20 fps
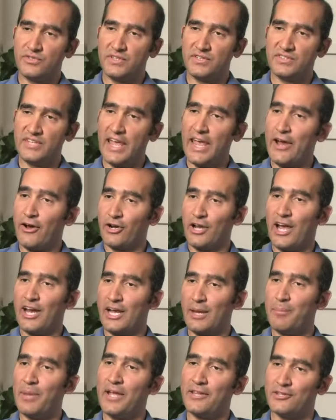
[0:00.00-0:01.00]
these
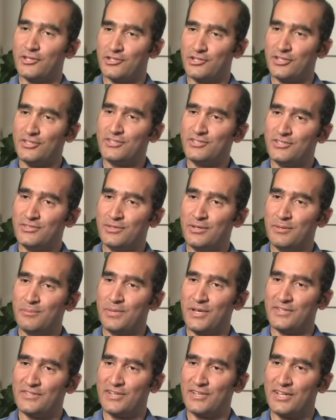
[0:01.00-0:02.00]
hair-like appendages,
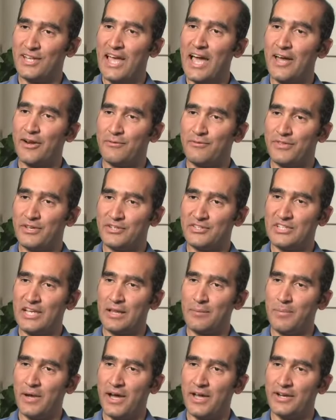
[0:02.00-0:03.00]
basically out of their
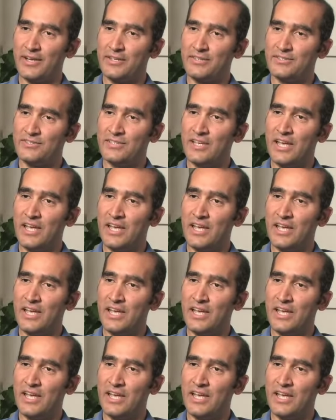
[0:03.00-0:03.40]
cell bodies.